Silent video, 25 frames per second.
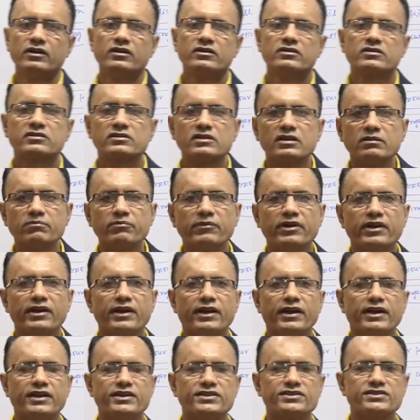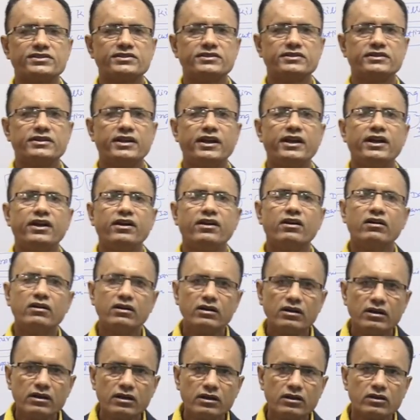some
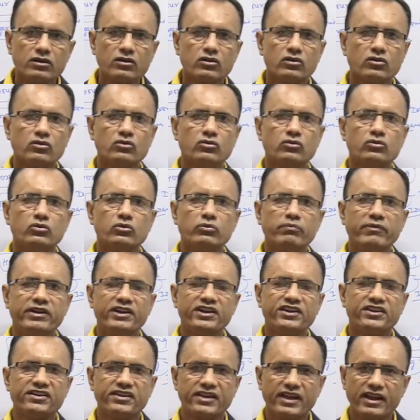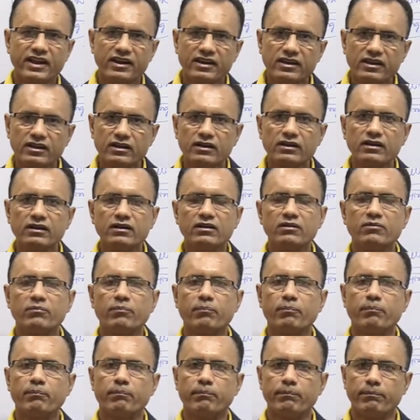standard humanitarian
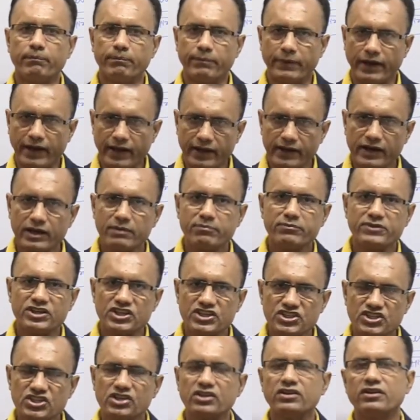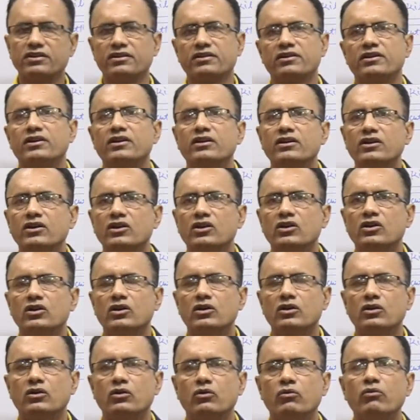parameter
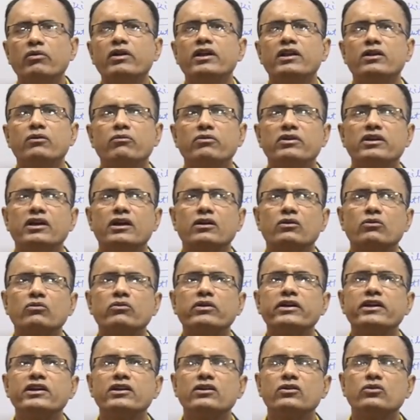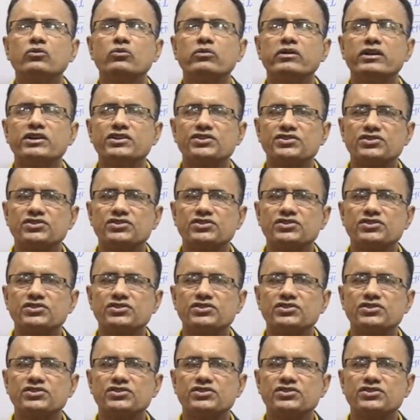when we are going to